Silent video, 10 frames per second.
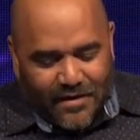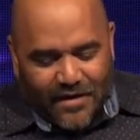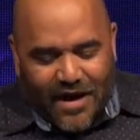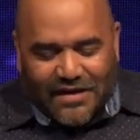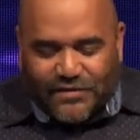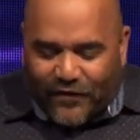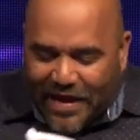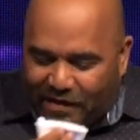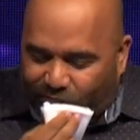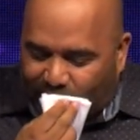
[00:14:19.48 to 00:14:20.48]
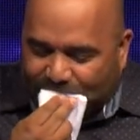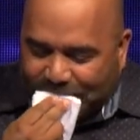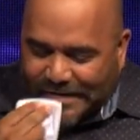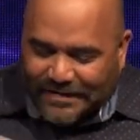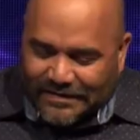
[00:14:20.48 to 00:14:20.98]
God's favor
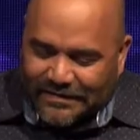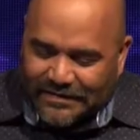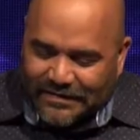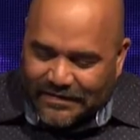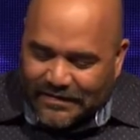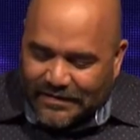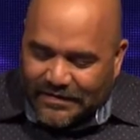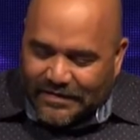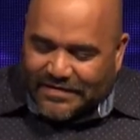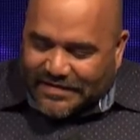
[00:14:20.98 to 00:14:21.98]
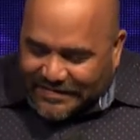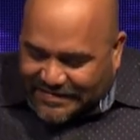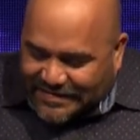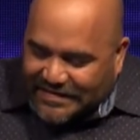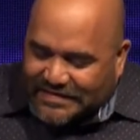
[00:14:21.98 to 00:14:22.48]
is
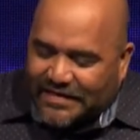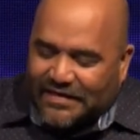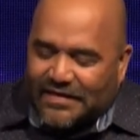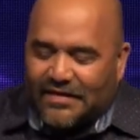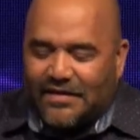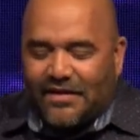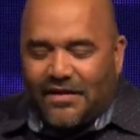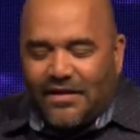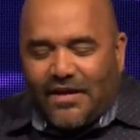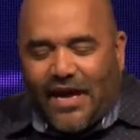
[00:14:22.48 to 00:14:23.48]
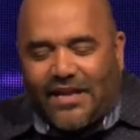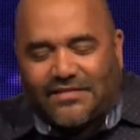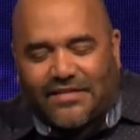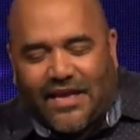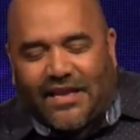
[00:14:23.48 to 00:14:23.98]
consistent and
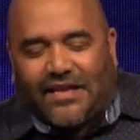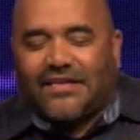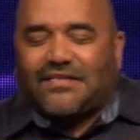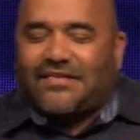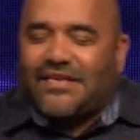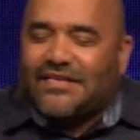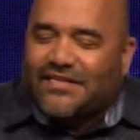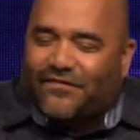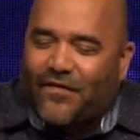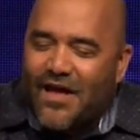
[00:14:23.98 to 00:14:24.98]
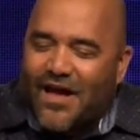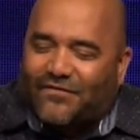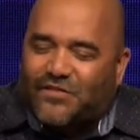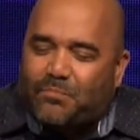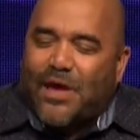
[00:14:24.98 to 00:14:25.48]
it's and it consists of
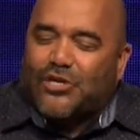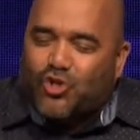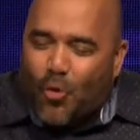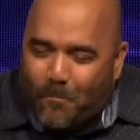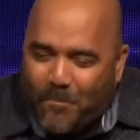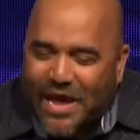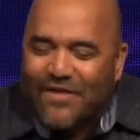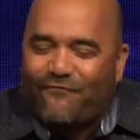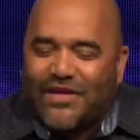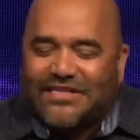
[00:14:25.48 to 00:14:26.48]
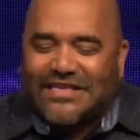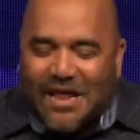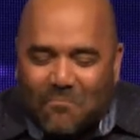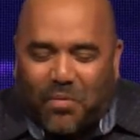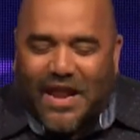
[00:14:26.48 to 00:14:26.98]
of special benefits
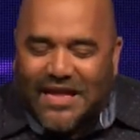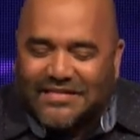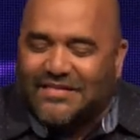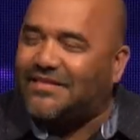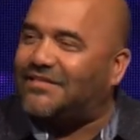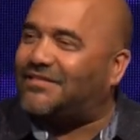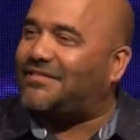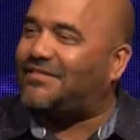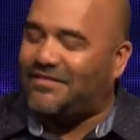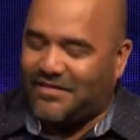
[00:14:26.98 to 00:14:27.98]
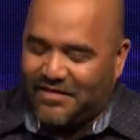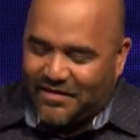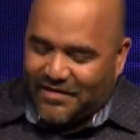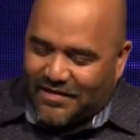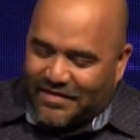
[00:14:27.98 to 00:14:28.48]
and blessings.
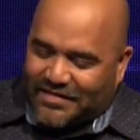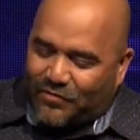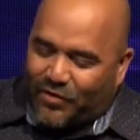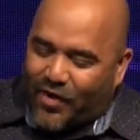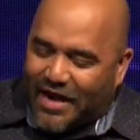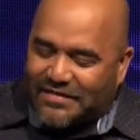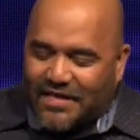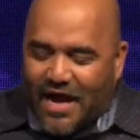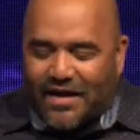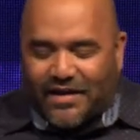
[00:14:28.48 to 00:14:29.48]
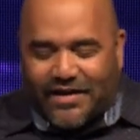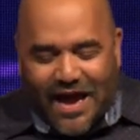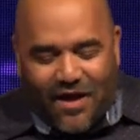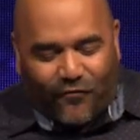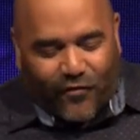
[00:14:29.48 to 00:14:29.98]
You see, when Christ died on
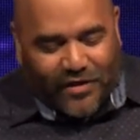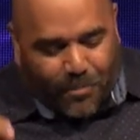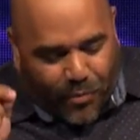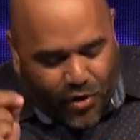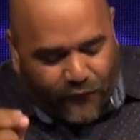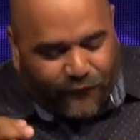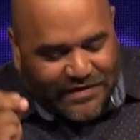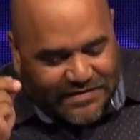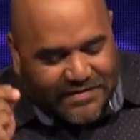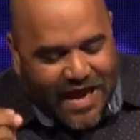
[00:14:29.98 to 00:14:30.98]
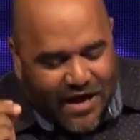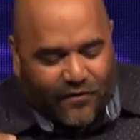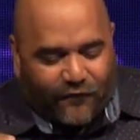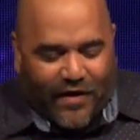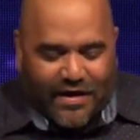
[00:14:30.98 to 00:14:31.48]
Calvary, the perfect
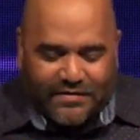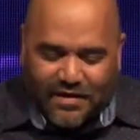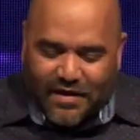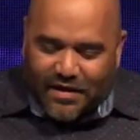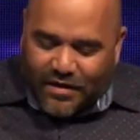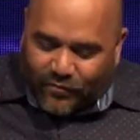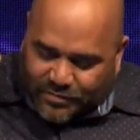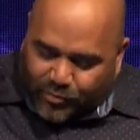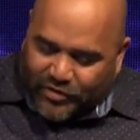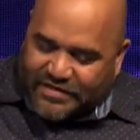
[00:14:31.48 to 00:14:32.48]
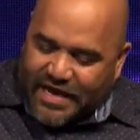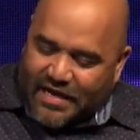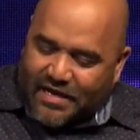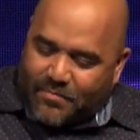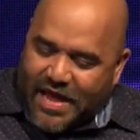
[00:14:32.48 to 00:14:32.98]
sacrifice was
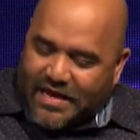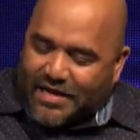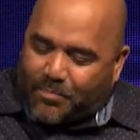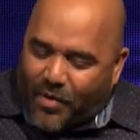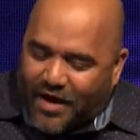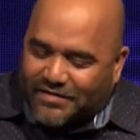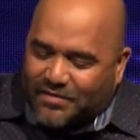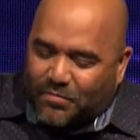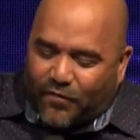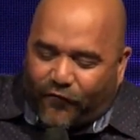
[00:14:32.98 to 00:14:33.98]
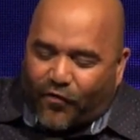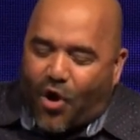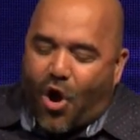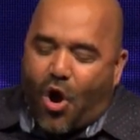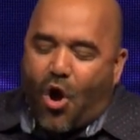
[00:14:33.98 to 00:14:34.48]
presented, making it possible for
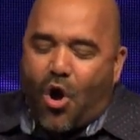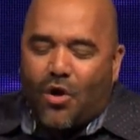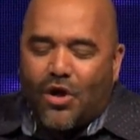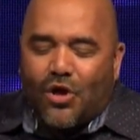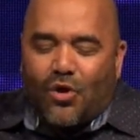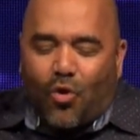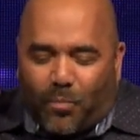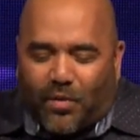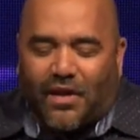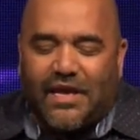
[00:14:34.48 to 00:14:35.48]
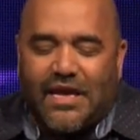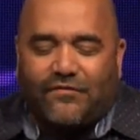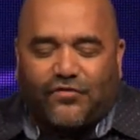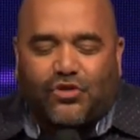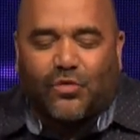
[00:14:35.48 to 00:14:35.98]
all who
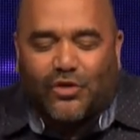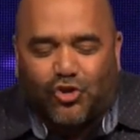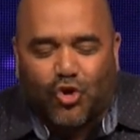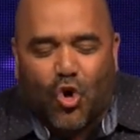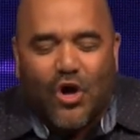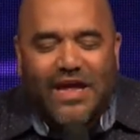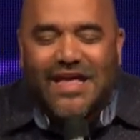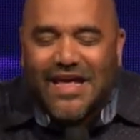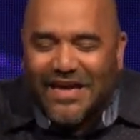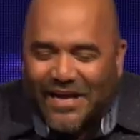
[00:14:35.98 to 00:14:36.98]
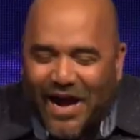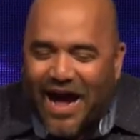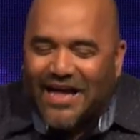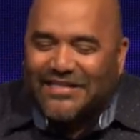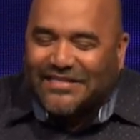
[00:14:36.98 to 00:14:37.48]
believe to enjoy
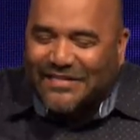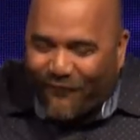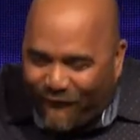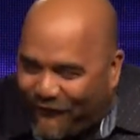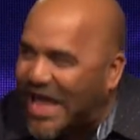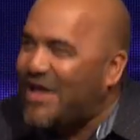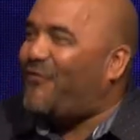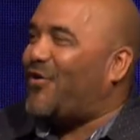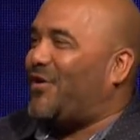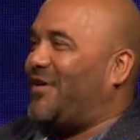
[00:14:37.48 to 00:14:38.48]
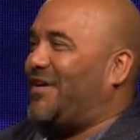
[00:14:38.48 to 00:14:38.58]
God's favor.